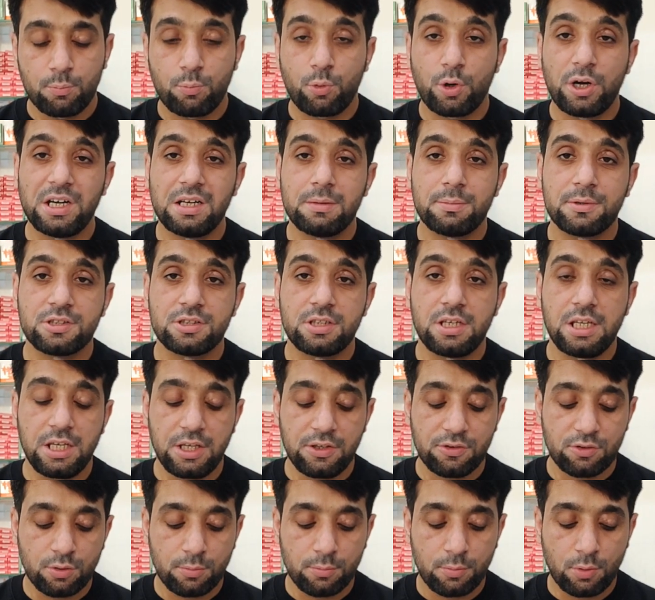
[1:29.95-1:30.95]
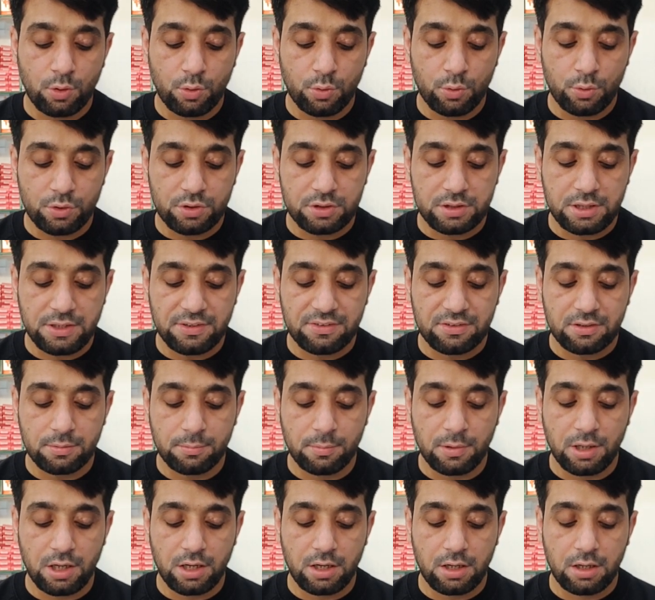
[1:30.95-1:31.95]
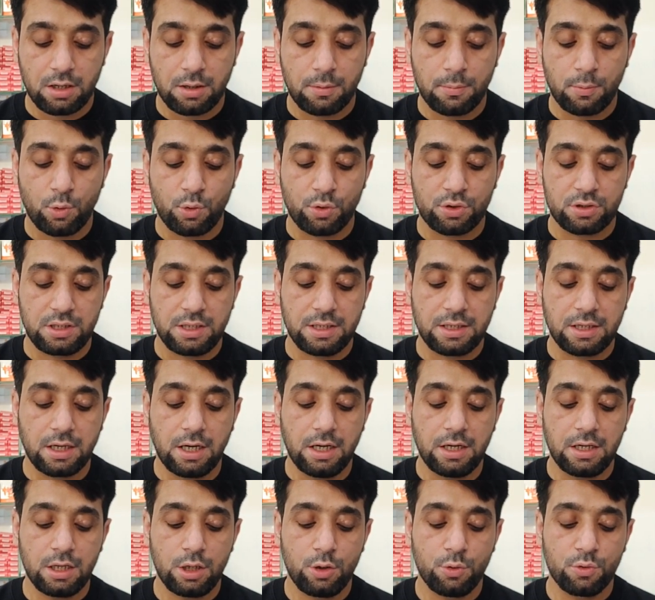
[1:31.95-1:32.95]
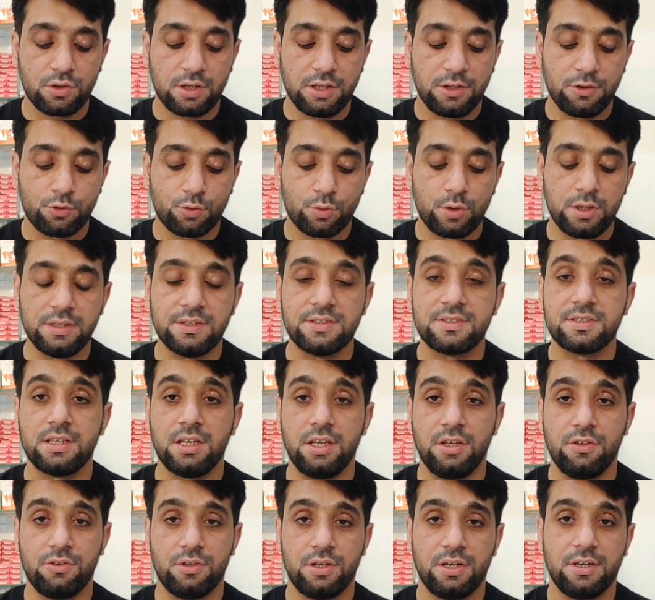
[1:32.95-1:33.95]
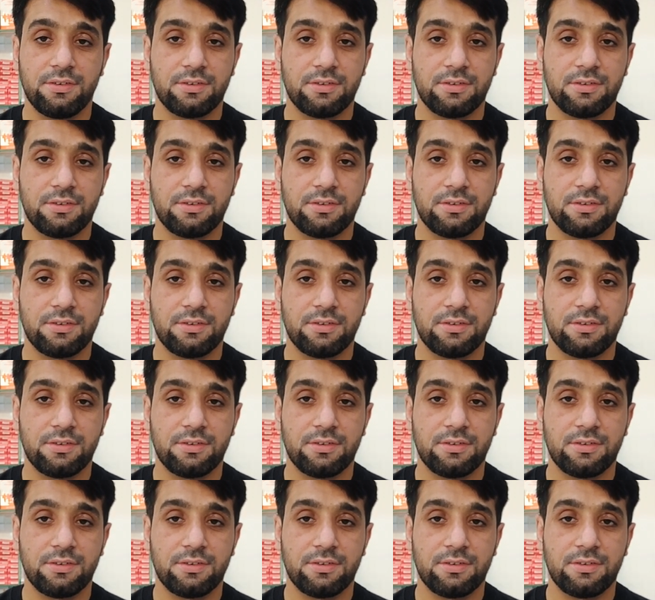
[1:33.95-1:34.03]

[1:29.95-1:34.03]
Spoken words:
Point number three is about the continuous insulin syringe.